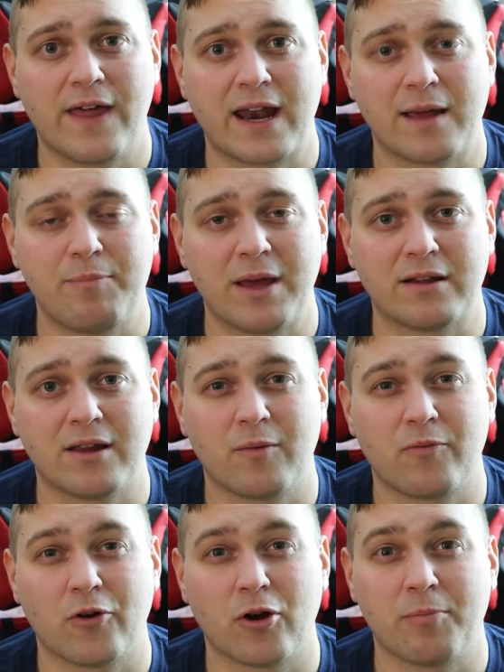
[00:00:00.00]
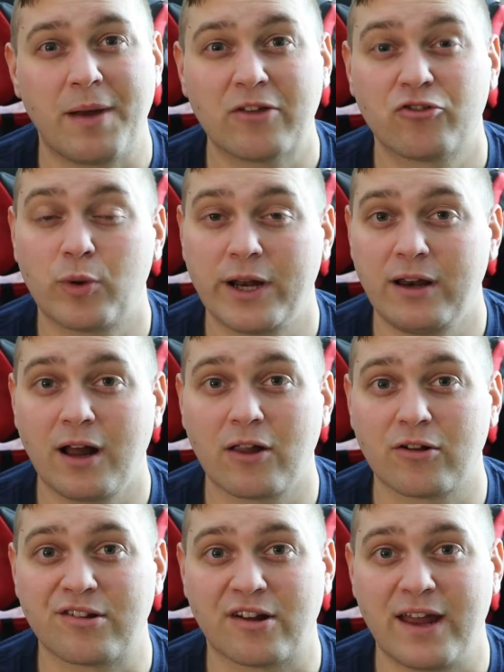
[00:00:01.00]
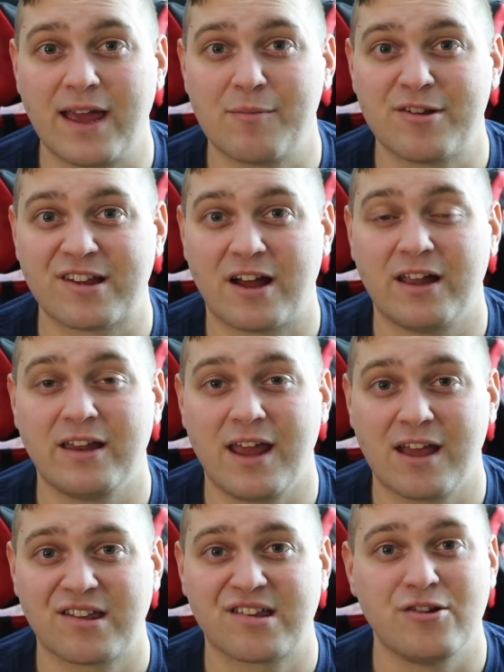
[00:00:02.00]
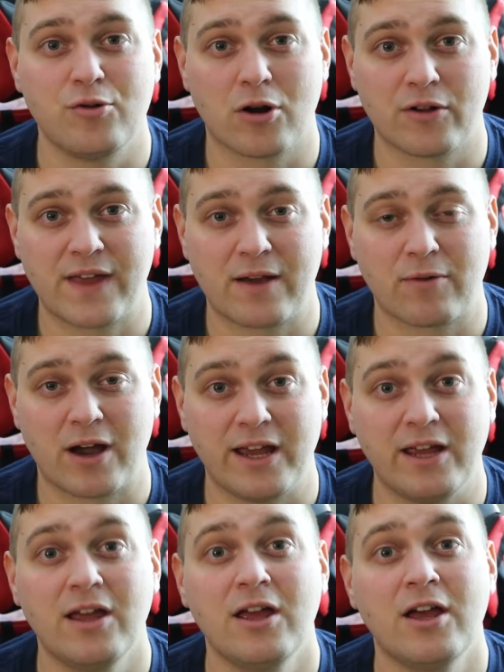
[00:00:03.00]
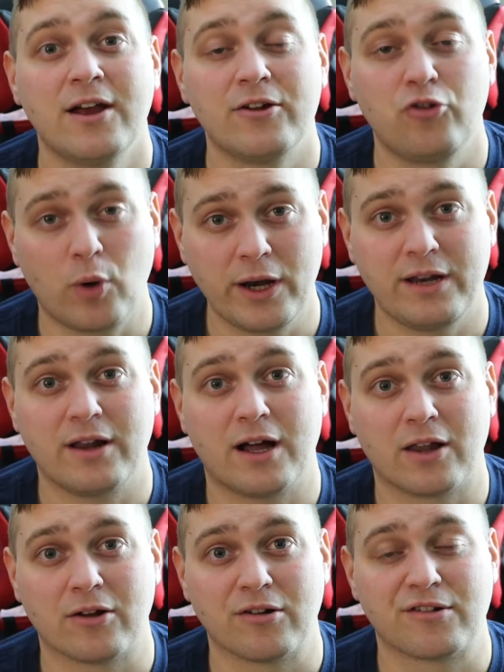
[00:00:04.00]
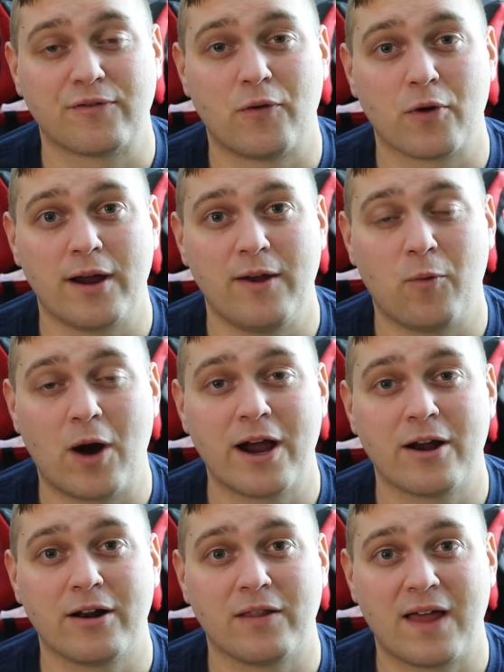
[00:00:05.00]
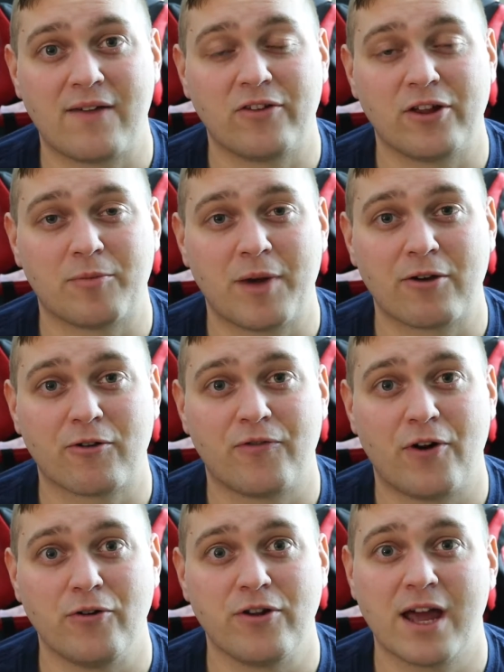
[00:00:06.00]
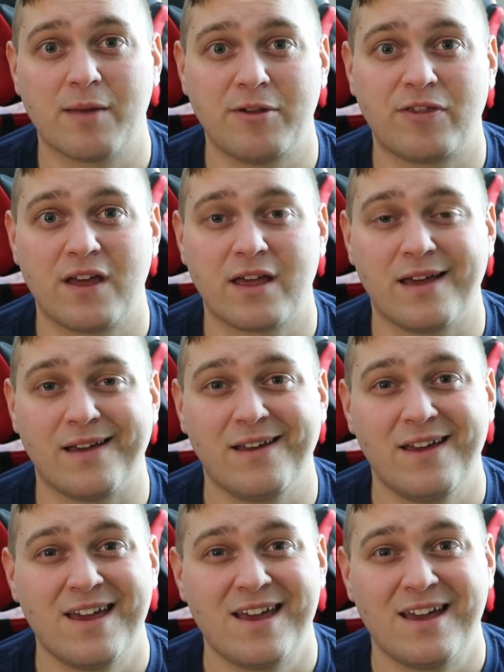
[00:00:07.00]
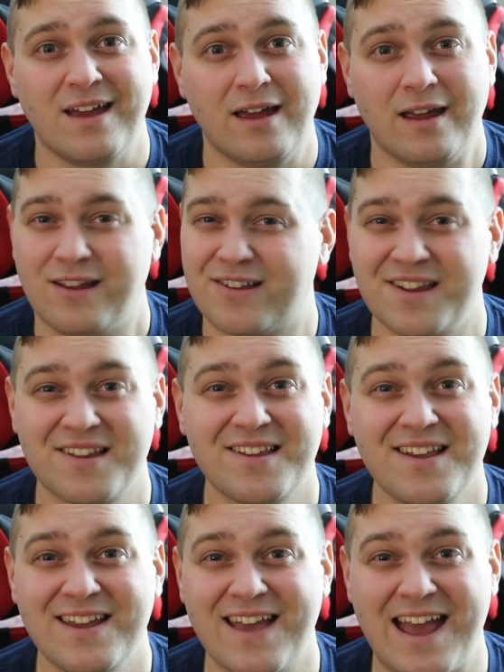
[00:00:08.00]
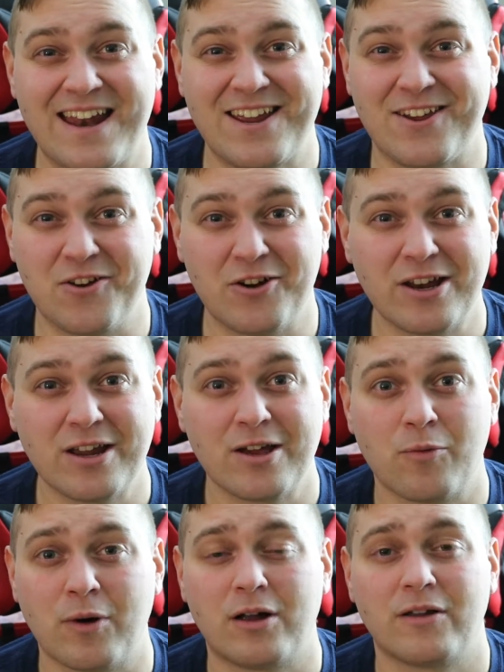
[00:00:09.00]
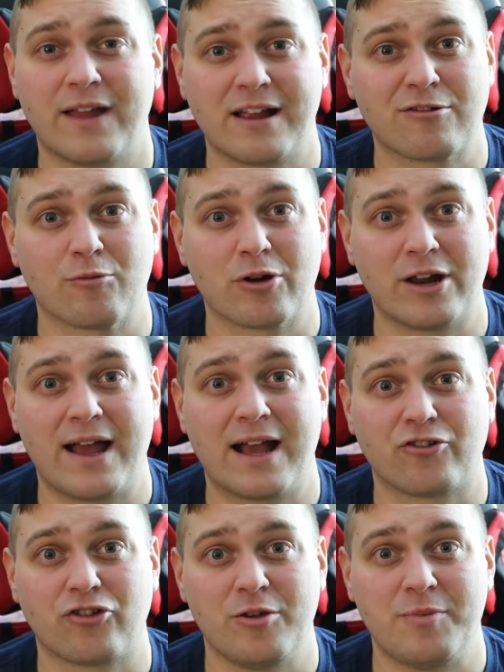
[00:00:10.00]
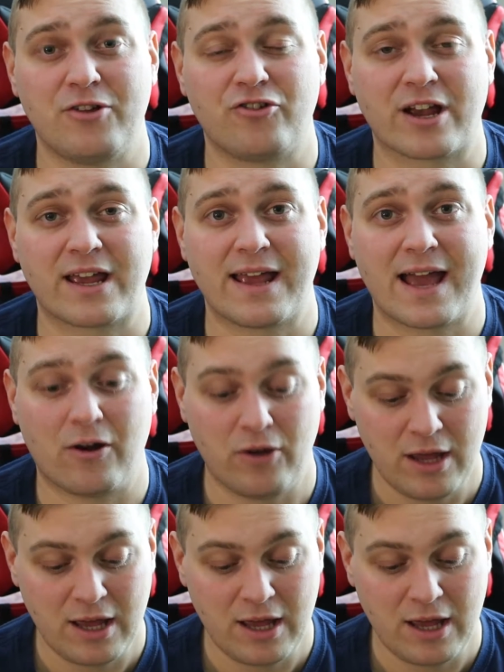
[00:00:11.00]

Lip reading: that I picked up for about $20 on Amazon. Yes, you heard that right. $20 for a wired lavalier microphone. You got to be thinking, is this thing any good? Well, that's what we're going to actually be checking out